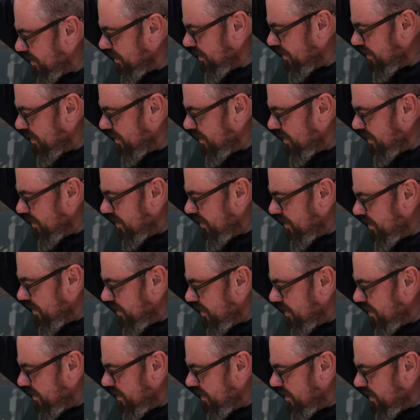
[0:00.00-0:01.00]

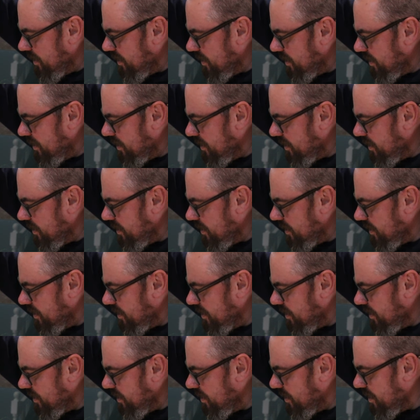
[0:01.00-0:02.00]

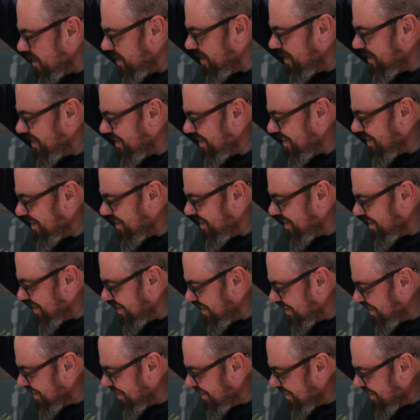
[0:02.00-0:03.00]

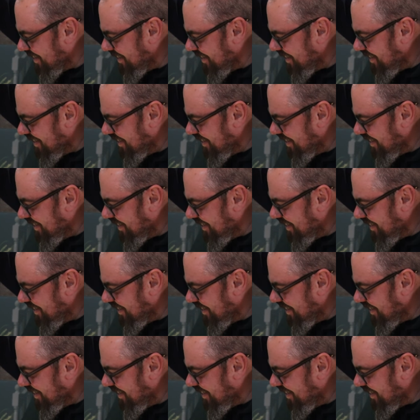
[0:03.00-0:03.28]
Nothing is said.